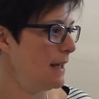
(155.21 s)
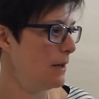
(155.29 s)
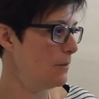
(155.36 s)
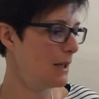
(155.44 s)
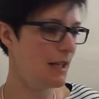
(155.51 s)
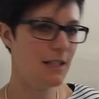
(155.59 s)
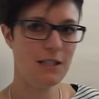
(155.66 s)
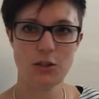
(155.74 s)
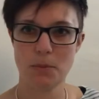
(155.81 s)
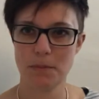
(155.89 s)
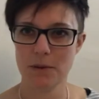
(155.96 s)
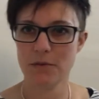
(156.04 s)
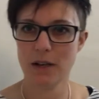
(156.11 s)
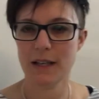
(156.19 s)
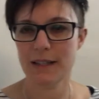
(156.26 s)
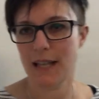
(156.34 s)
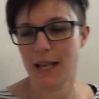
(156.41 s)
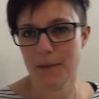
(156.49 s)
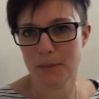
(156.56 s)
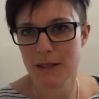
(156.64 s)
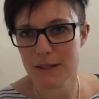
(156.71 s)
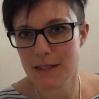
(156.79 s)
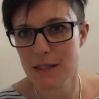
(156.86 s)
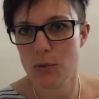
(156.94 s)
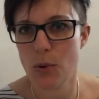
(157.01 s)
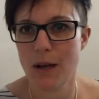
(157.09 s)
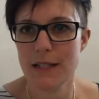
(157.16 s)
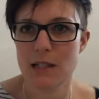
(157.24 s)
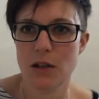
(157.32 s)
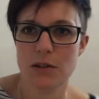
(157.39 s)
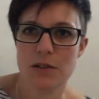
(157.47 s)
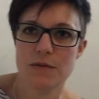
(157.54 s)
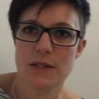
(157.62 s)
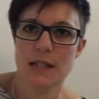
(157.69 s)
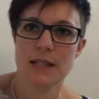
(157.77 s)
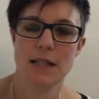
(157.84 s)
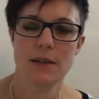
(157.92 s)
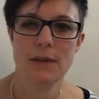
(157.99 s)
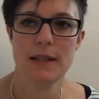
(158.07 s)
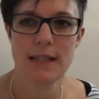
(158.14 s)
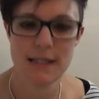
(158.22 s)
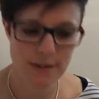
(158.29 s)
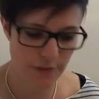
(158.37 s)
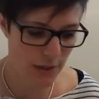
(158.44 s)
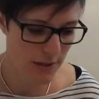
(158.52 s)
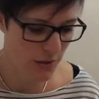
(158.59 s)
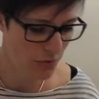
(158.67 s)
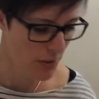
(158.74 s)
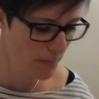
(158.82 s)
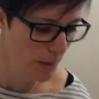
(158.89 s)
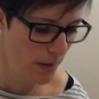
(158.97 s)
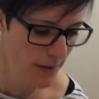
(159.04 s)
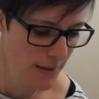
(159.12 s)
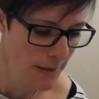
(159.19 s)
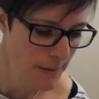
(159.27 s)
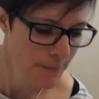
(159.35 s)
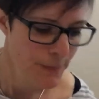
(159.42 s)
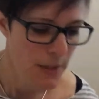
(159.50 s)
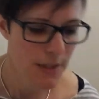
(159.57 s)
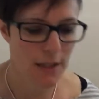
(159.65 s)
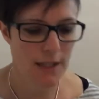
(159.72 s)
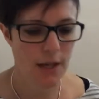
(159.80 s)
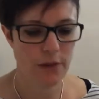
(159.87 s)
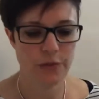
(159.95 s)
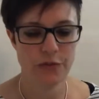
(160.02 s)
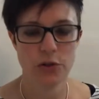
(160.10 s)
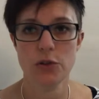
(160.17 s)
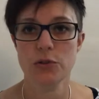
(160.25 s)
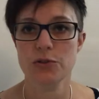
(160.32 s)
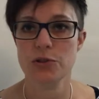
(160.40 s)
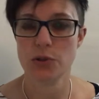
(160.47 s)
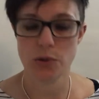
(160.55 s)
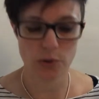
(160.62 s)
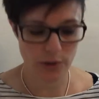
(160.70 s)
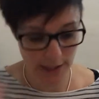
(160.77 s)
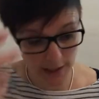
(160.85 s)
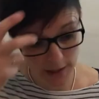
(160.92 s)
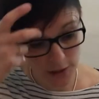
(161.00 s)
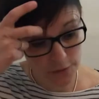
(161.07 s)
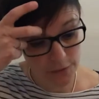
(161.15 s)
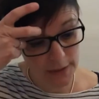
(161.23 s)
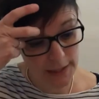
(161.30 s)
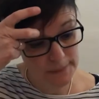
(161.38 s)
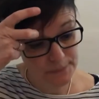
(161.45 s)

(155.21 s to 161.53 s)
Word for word: And we're going to stop it right there because there's quite a lot of detail in these first three bars. So now, if you've got your score there, hopefully,